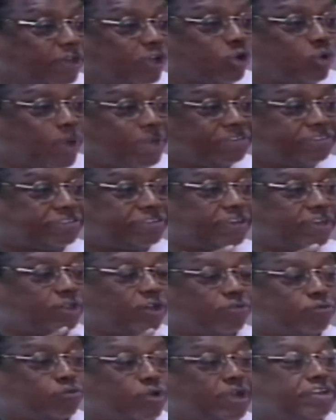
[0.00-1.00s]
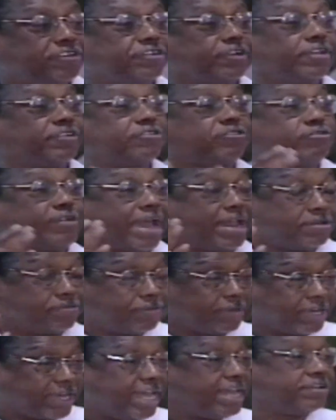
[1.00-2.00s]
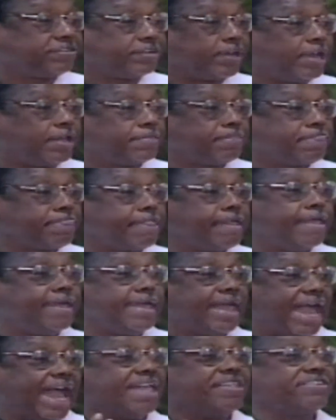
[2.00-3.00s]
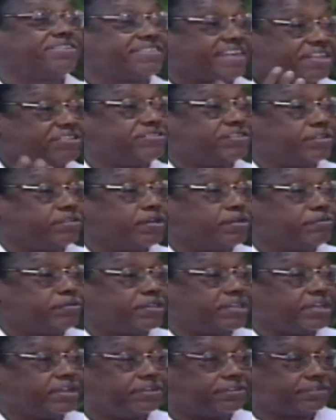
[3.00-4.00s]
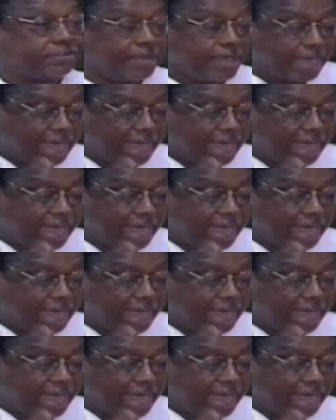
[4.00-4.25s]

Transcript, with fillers: the question of racial stratification and sensitivities